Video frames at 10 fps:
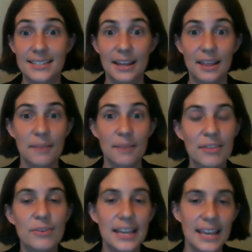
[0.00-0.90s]
and then my
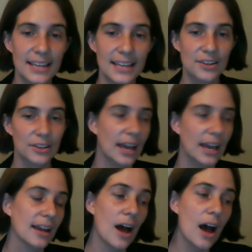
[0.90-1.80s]
3 kids are
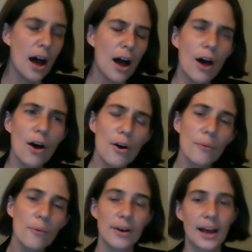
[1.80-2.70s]
like,
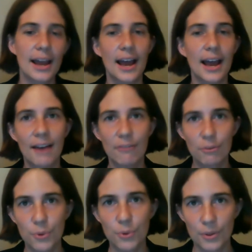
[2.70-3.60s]
oh, I have a
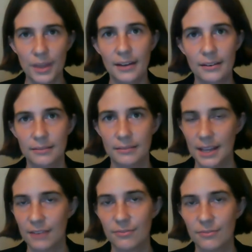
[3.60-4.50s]
rule that
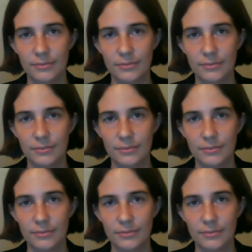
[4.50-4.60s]
if